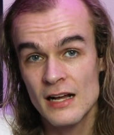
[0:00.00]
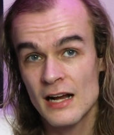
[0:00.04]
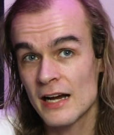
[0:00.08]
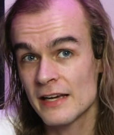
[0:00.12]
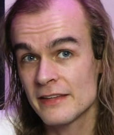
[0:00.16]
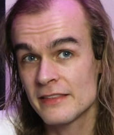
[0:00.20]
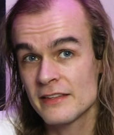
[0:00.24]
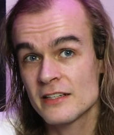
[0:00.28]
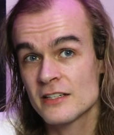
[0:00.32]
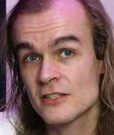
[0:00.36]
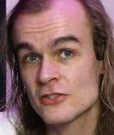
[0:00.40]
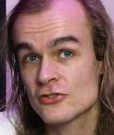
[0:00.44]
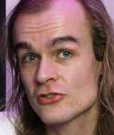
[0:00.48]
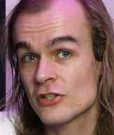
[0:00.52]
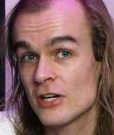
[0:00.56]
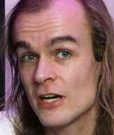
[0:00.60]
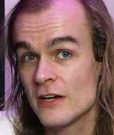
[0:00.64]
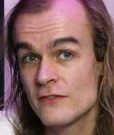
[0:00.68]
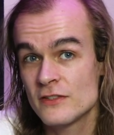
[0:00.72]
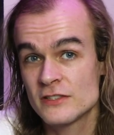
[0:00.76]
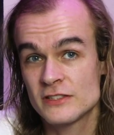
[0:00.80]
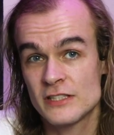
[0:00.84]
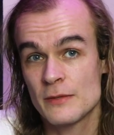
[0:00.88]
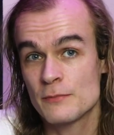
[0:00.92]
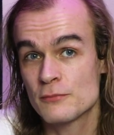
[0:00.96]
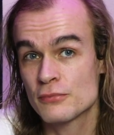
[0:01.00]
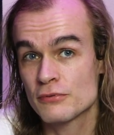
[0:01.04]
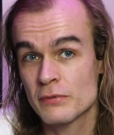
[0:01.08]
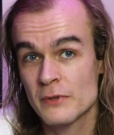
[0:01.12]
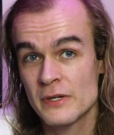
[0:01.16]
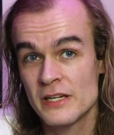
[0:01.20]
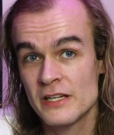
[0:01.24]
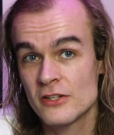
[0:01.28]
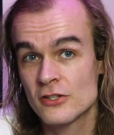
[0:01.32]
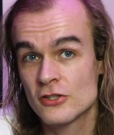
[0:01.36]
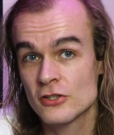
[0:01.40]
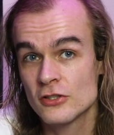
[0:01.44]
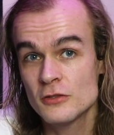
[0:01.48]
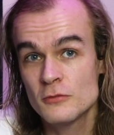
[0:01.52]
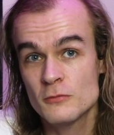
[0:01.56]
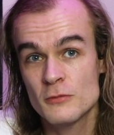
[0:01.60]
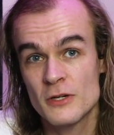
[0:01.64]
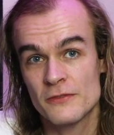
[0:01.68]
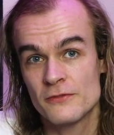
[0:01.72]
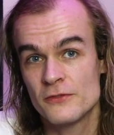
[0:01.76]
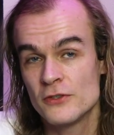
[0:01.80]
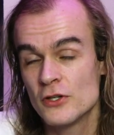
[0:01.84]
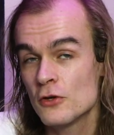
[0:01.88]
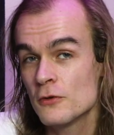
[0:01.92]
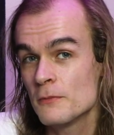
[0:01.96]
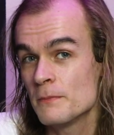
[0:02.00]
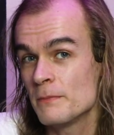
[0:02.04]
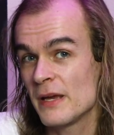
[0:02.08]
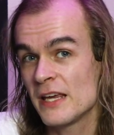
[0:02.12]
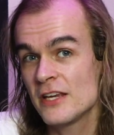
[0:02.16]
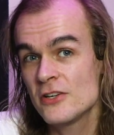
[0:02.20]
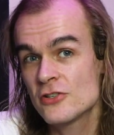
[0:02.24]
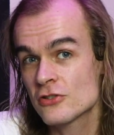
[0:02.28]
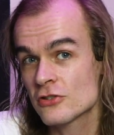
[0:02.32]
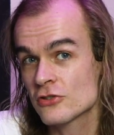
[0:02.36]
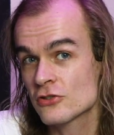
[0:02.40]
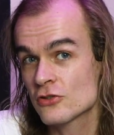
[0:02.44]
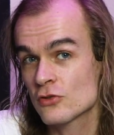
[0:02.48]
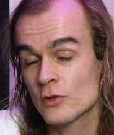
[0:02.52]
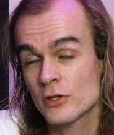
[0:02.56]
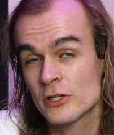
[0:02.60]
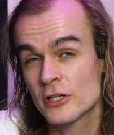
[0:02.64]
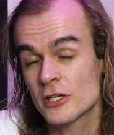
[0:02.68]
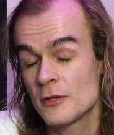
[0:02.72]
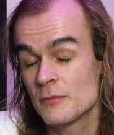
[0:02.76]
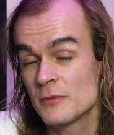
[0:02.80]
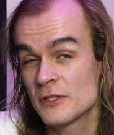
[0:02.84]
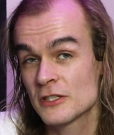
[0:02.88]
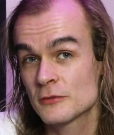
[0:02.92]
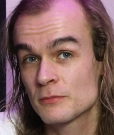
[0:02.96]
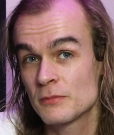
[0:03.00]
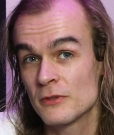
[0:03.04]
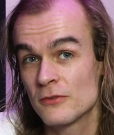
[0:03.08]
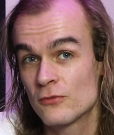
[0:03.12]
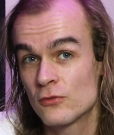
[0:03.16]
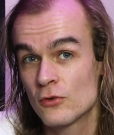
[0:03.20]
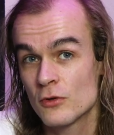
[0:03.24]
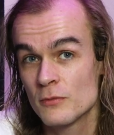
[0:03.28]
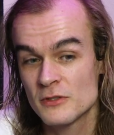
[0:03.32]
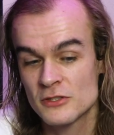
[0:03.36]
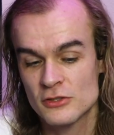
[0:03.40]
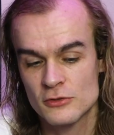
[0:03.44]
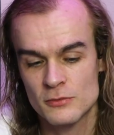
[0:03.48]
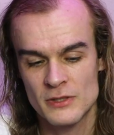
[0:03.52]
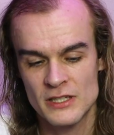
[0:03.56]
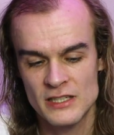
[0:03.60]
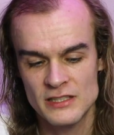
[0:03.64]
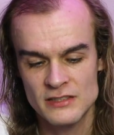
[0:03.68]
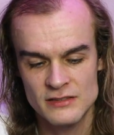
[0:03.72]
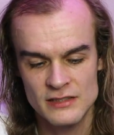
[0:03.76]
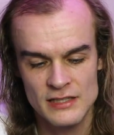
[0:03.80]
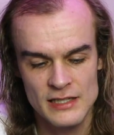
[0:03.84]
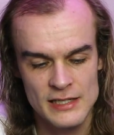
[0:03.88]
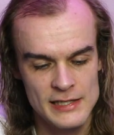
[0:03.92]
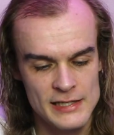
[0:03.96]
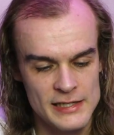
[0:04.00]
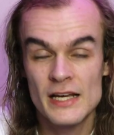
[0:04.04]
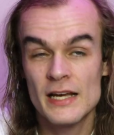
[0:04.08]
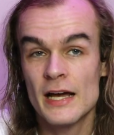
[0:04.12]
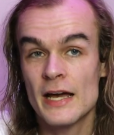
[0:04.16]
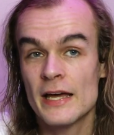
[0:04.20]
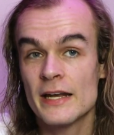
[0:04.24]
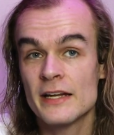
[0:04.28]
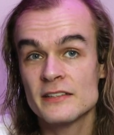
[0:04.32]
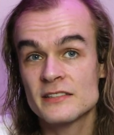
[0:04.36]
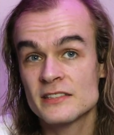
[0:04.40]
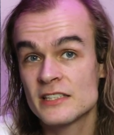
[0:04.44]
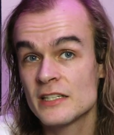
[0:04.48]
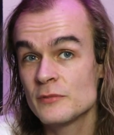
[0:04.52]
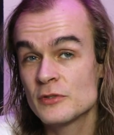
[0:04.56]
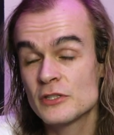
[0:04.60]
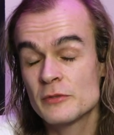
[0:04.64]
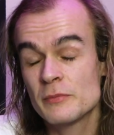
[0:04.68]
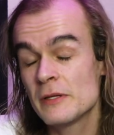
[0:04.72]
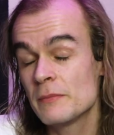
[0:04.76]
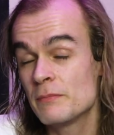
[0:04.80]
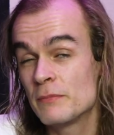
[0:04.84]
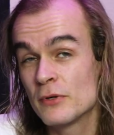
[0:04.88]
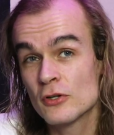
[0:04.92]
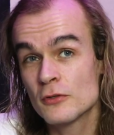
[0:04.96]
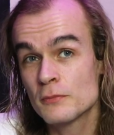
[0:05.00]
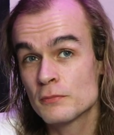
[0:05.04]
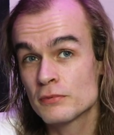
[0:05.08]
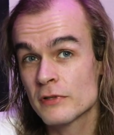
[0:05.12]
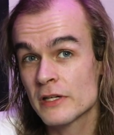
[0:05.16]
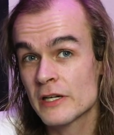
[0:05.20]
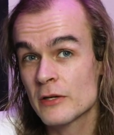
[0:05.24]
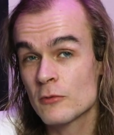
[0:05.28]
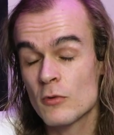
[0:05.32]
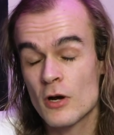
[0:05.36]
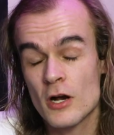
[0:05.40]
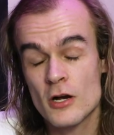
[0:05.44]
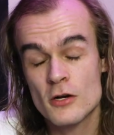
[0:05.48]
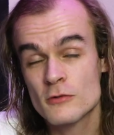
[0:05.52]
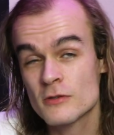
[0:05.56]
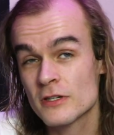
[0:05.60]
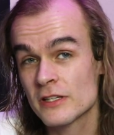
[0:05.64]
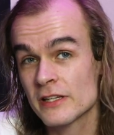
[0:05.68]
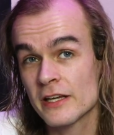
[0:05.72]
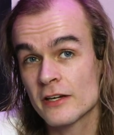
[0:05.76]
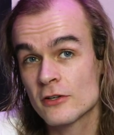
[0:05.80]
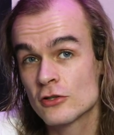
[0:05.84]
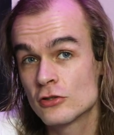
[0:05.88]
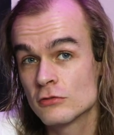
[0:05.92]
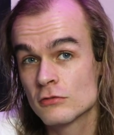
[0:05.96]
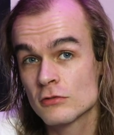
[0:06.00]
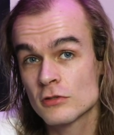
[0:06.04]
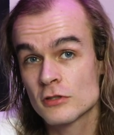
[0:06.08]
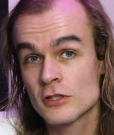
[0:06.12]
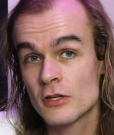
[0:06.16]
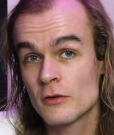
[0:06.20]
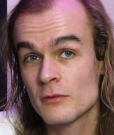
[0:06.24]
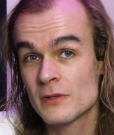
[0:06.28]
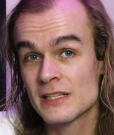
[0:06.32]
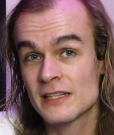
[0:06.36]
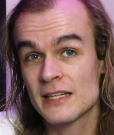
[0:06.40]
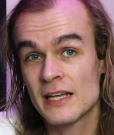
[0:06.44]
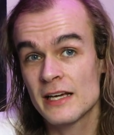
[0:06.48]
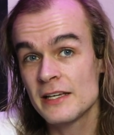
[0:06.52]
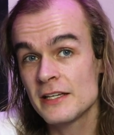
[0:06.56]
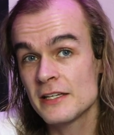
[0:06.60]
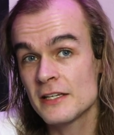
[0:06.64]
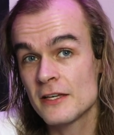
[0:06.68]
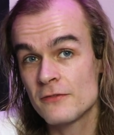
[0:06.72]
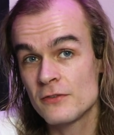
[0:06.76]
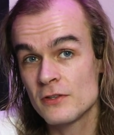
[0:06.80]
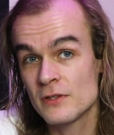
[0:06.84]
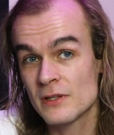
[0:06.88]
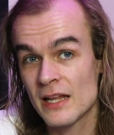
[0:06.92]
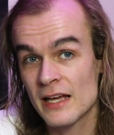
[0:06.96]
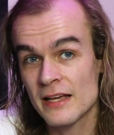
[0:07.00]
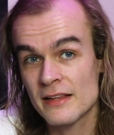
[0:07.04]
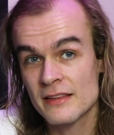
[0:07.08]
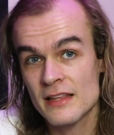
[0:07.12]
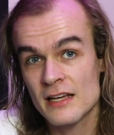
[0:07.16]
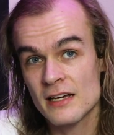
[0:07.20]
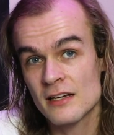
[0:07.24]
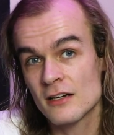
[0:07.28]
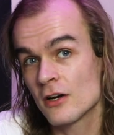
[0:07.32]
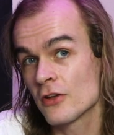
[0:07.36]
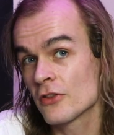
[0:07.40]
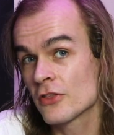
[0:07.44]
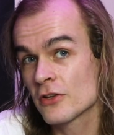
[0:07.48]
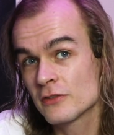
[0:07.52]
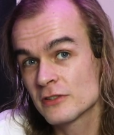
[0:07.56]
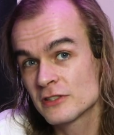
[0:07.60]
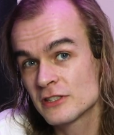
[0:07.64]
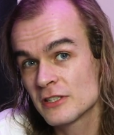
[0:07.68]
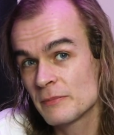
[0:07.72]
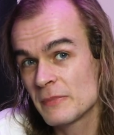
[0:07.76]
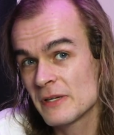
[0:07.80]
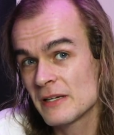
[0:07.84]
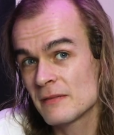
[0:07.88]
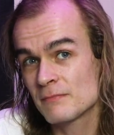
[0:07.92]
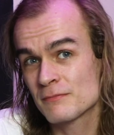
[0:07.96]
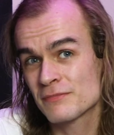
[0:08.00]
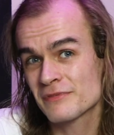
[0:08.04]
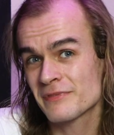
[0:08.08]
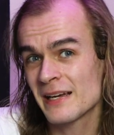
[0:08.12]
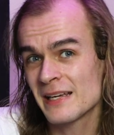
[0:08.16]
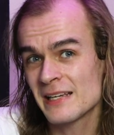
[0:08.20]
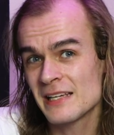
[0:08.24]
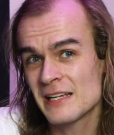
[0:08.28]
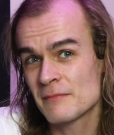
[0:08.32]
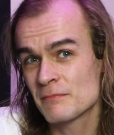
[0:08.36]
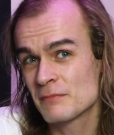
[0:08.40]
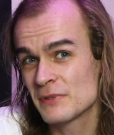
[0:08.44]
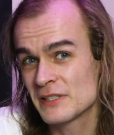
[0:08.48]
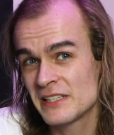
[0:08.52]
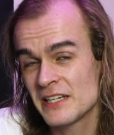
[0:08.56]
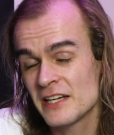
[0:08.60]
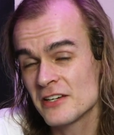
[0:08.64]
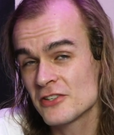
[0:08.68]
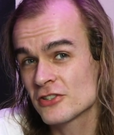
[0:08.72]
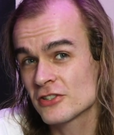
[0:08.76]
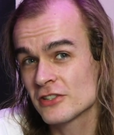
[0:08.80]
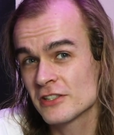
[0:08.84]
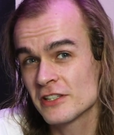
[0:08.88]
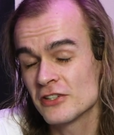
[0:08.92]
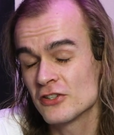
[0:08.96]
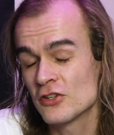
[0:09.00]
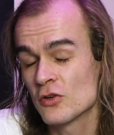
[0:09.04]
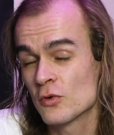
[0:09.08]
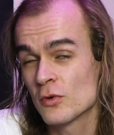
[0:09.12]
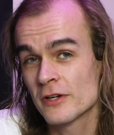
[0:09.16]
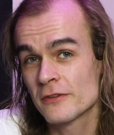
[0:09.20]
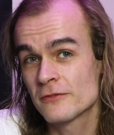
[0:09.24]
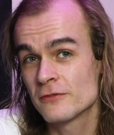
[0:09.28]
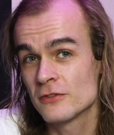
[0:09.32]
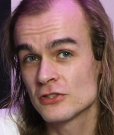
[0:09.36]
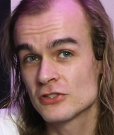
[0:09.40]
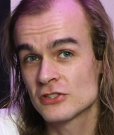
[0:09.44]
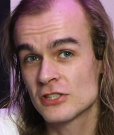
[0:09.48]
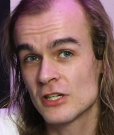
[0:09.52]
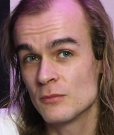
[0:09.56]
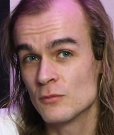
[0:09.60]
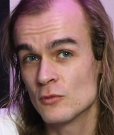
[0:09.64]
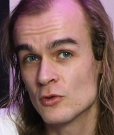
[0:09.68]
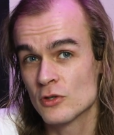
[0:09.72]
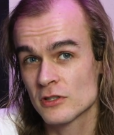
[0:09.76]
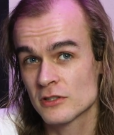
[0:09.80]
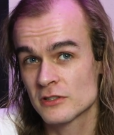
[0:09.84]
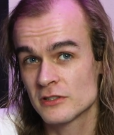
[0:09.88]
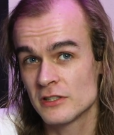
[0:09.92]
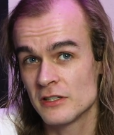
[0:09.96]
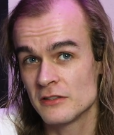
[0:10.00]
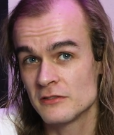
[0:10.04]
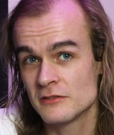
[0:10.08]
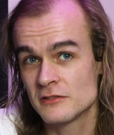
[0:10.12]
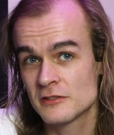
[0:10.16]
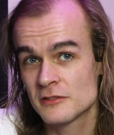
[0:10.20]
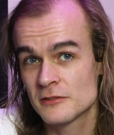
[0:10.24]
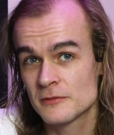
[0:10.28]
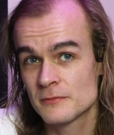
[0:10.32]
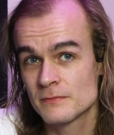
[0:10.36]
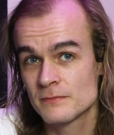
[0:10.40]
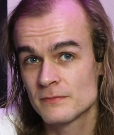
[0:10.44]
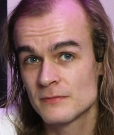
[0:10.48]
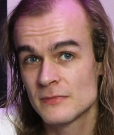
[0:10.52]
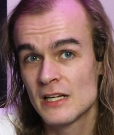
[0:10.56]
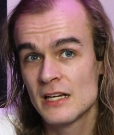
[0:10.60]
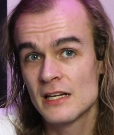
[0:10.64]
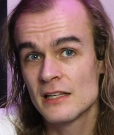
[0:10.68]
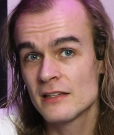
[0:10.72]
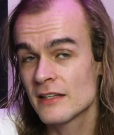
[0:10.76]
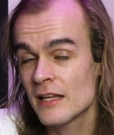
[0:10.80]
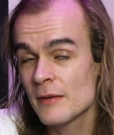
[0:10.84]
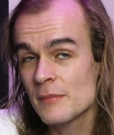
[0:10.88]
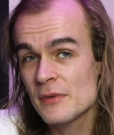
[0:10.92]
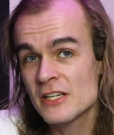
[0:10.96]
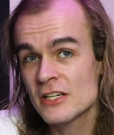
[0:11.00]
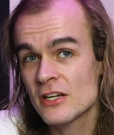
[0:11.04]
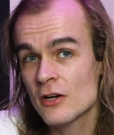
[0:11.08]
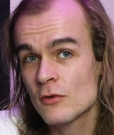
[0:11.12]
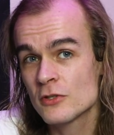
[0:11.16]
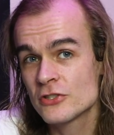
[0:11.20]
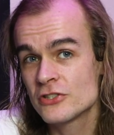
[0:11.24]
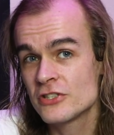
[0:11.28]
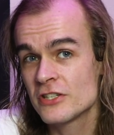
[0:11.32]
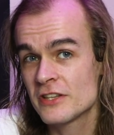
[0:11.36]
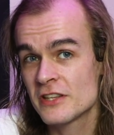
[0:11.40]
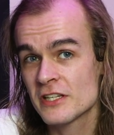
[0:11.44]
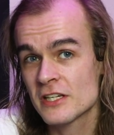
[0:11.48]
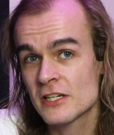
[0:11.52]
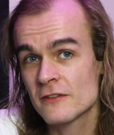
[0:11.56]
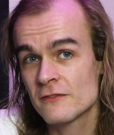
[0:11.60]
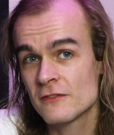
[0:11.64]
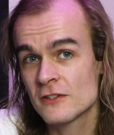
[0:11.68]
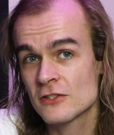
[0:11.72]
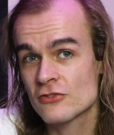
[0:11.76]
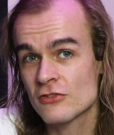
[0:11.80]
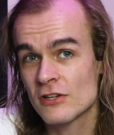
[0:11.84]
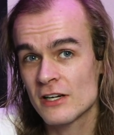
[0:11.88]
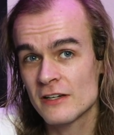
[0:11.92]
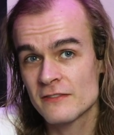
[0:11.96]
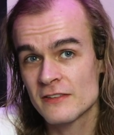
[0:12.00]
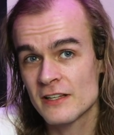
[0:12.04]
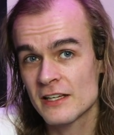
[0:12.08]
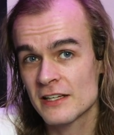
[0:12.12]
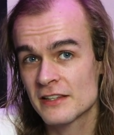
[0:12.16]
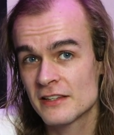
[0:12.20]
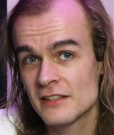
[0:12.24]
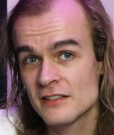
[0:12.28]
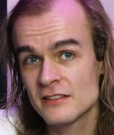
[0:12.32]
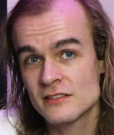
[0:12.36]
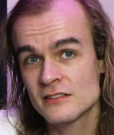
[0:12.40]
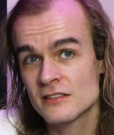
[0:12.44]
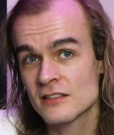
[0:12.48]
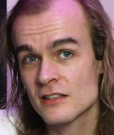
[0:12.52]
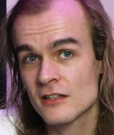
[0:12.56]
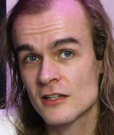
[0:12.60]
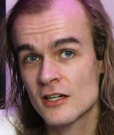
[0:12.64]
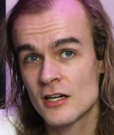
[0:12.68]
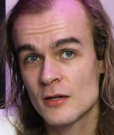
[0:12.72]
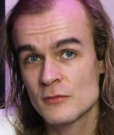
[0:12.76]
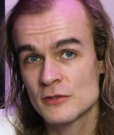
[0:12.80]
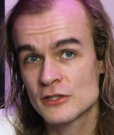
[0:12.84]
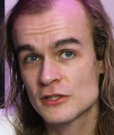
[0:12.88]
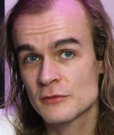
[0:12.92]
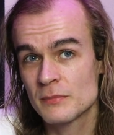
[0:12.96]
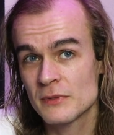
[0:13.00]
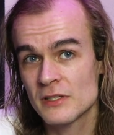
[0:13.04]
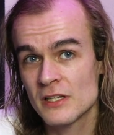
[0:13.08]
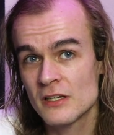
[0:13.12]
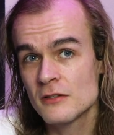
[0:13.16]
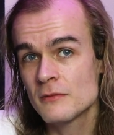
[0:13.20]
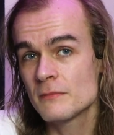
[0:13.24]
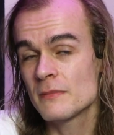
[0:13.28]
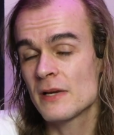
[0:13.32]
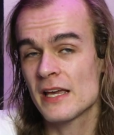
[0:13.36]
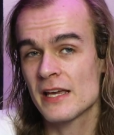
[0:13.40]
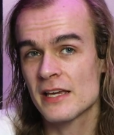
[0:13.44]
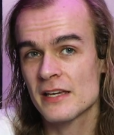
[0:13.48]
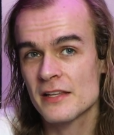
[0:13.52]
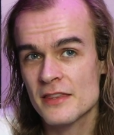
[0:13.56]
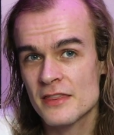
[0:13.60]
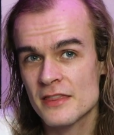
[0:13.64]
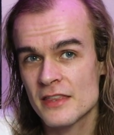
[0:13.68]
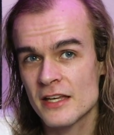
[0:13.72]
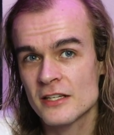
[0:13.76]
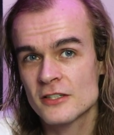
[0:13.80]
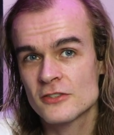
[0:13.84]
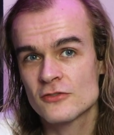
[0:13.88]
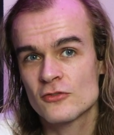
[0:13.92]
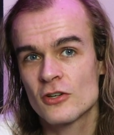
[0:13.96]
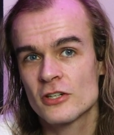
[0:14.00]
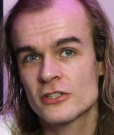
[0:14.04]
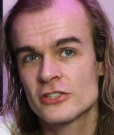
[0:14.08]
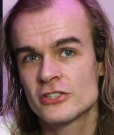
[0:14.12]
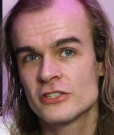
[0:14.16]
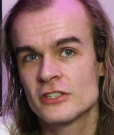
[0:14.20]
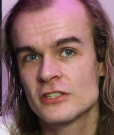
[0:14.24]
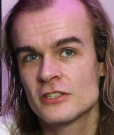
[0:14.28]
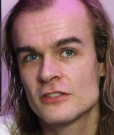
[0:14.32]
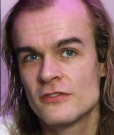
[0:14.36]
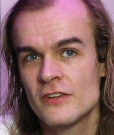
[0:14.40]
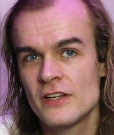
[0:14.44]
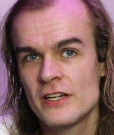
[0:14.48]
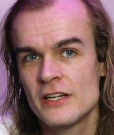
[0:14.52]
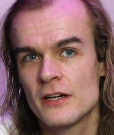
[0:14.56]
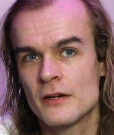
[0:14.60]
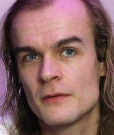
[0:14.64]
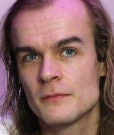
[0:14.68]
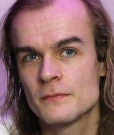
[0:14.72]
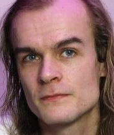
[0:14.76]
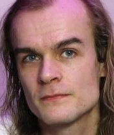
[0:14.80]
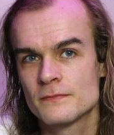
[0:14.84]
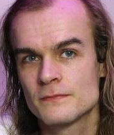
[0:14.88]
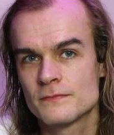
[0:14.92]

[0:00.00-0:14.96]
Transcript: I think this drive is a pretty good with no major shortcomings performance-wise, and it seems to be built pretty well with a cool glowing light if you like that, although it's a bit bright and potentially annoying for some workloads. Let me know what you think of a drive like this in the comments below, and thanks for watching this video.